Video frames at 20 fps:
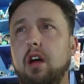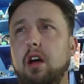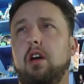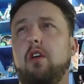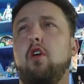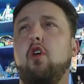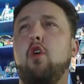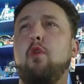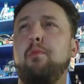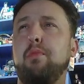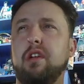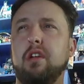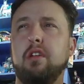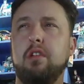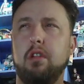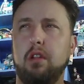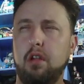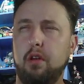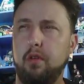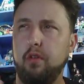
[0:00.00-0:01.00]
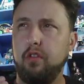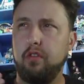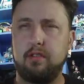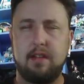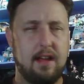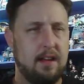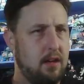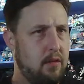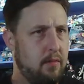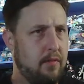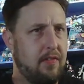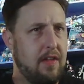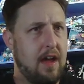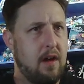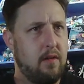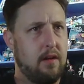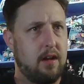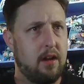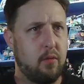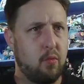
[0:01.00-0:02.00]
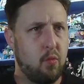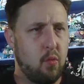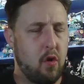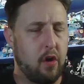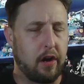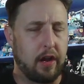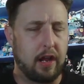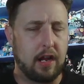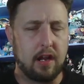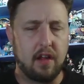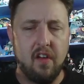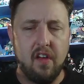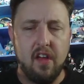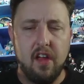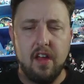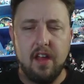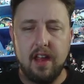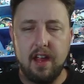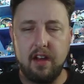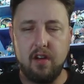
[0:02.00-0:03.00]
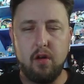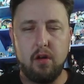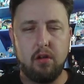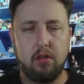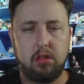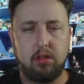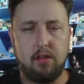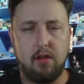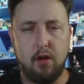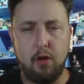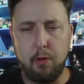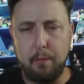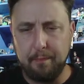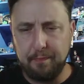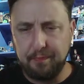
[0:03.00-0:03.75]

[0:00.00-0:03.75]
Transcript: open and close kind of without any warning, and also